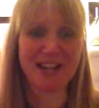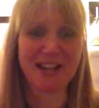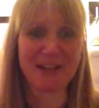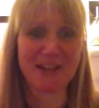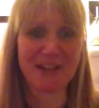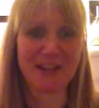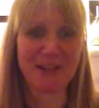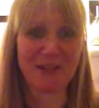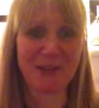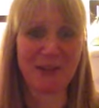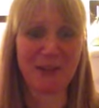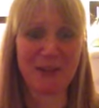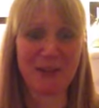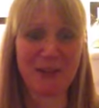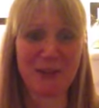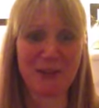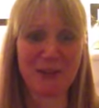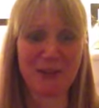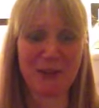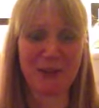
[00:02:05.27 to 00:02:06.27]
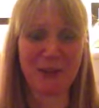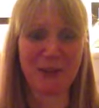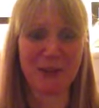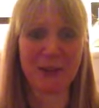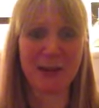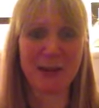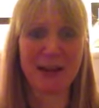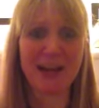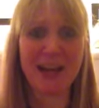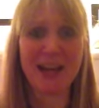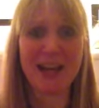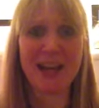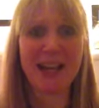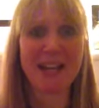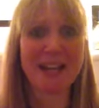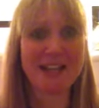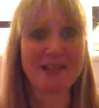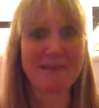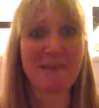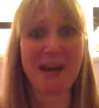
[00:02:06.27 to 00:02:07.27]
So if you want to uh,
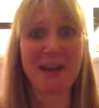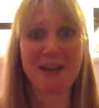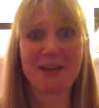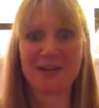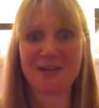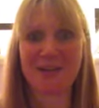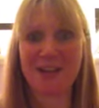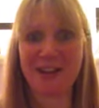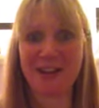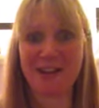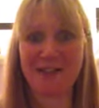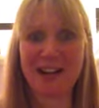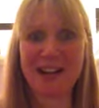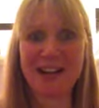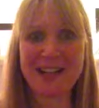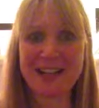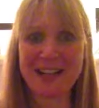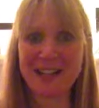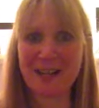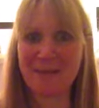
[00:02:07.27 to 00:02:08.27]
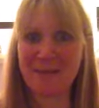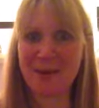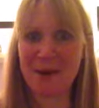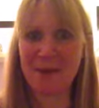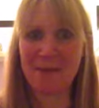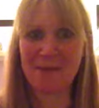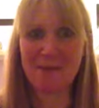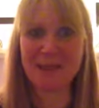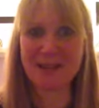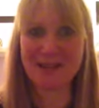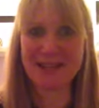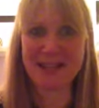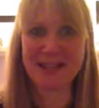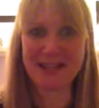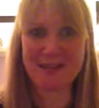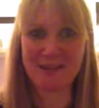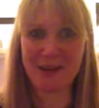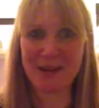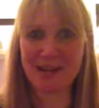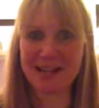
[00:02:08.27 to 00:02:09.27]
get some extra writing prompts,
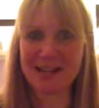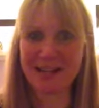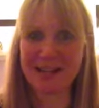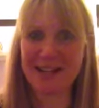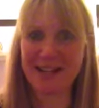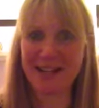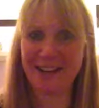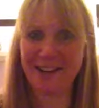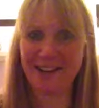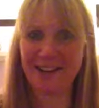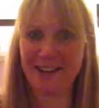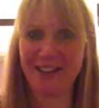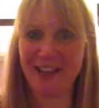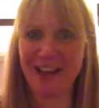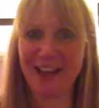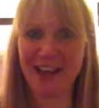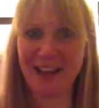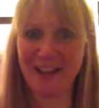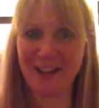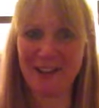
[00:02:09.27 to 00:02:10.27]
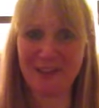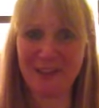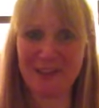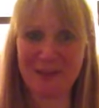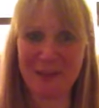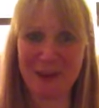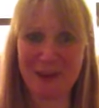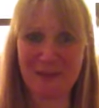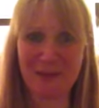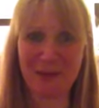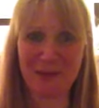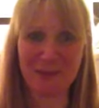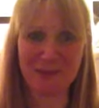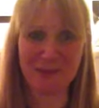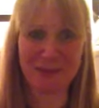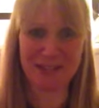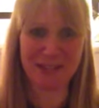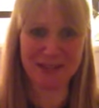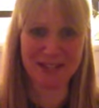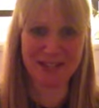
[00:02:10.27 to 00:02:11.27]
there's plenty on there under my blog
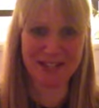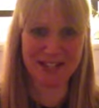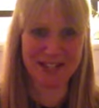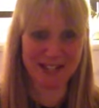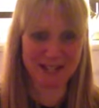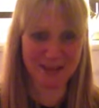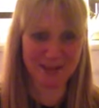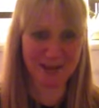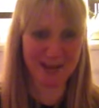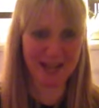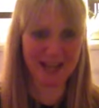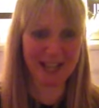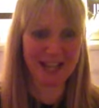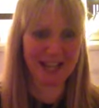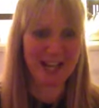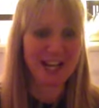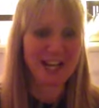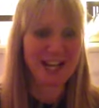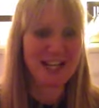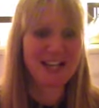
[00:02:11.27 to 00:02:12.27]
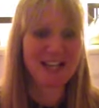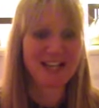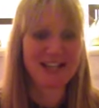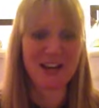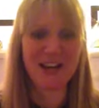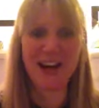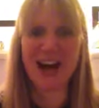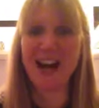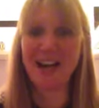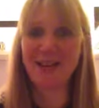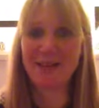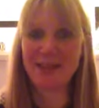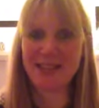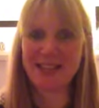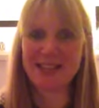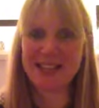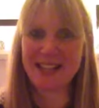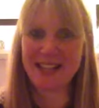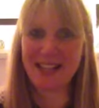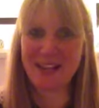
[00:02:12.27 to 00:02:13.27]
posts as well. So I will
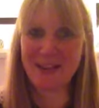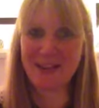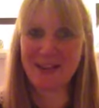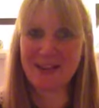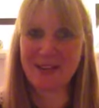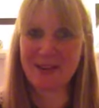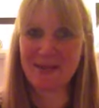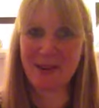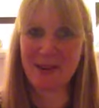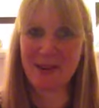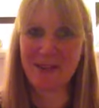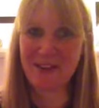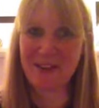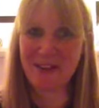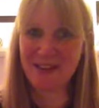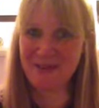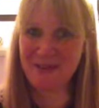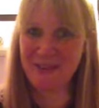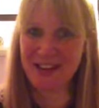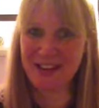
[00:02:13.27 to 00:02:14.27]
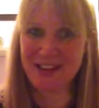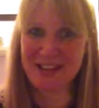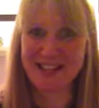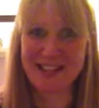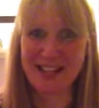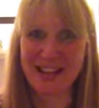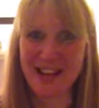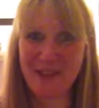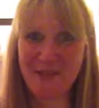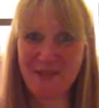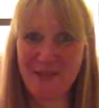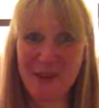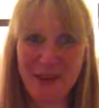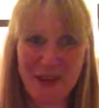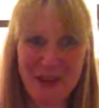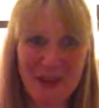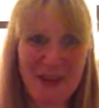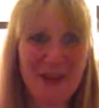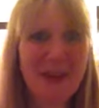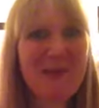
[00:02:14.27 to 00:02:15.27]
see you tomorrow for day
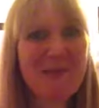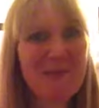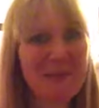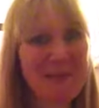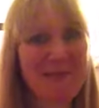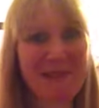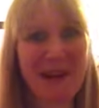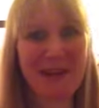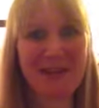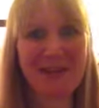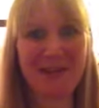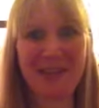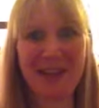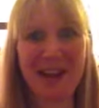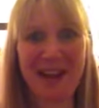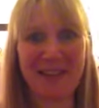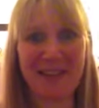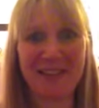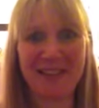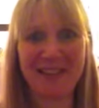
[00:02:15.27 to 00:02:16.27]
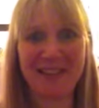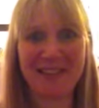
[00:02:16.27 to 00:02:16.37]
four. Bye for now.